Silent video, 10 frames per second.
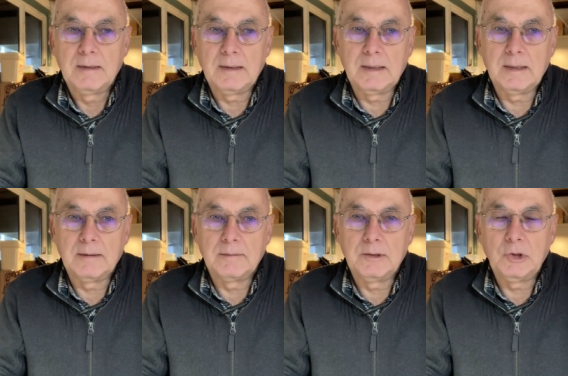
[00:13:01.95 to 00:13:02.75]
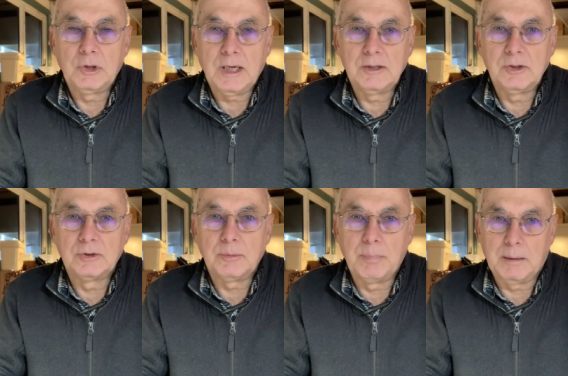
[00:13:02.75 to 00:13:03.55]
Uh, you can
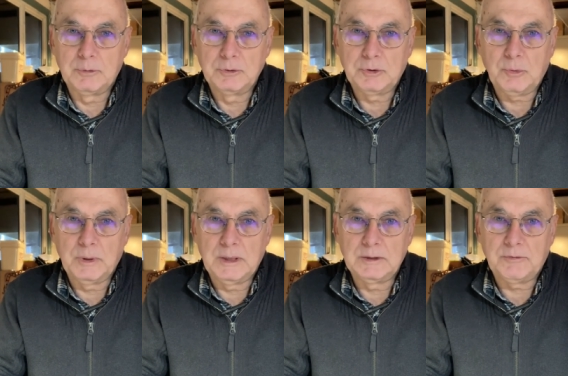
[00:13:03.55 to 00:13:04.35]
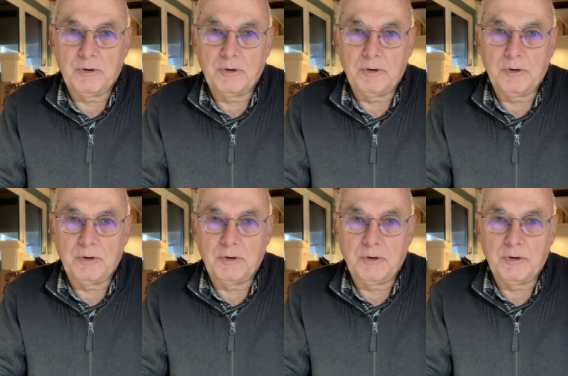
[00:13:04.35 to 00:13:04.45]
use a bubble squeeze